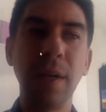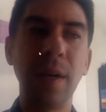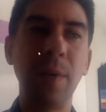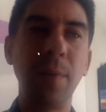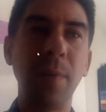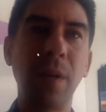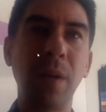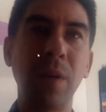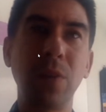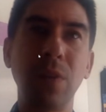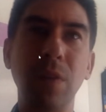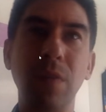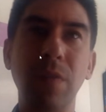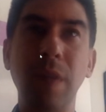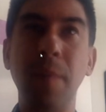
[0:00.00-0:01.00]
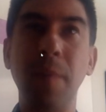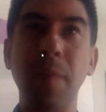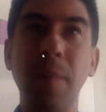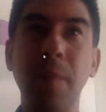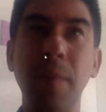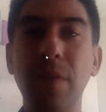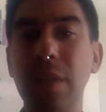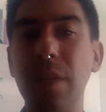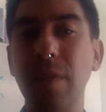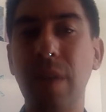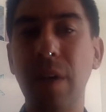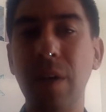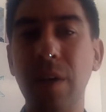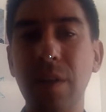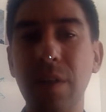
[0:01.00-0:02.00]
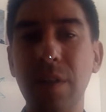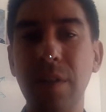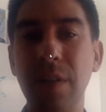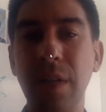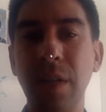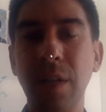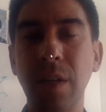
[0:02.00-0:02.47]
but also the family of the viruses that